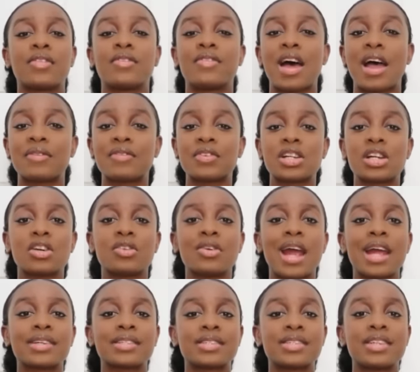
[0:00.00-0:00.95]
Africa
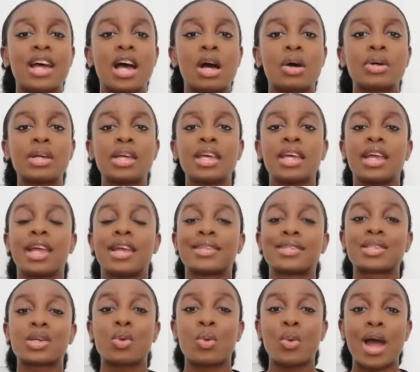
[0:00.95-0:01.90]
right now.
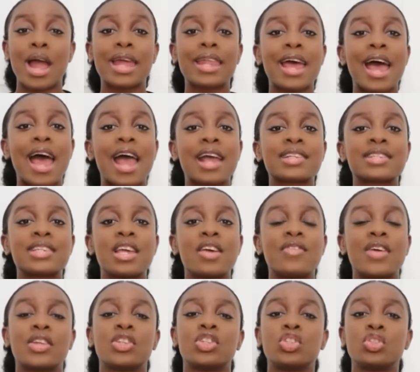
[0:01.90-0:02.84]
It's quite active,
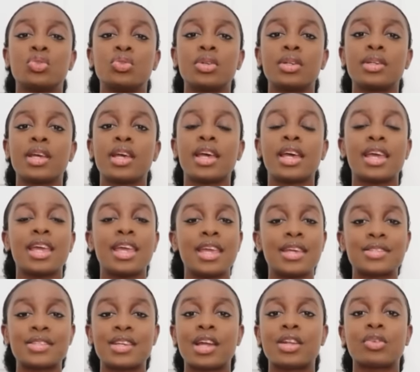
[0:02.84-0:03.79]
and June
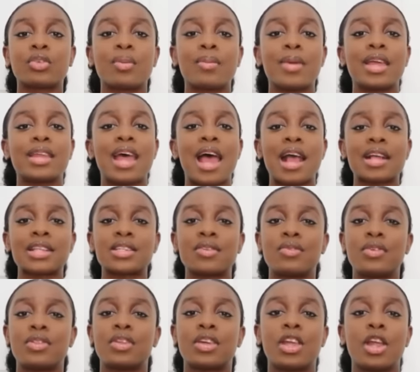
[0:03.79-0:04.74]
is going to remain
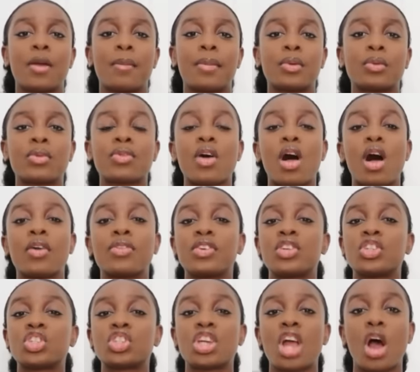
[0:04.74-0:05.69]
active in the Caribbean with all
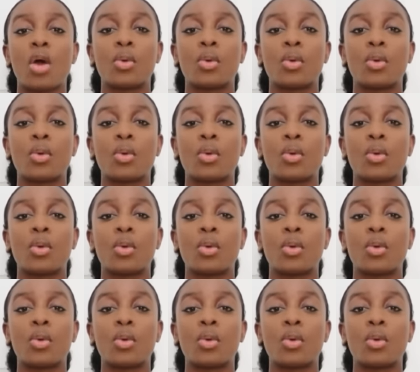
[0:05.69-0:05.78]
these shower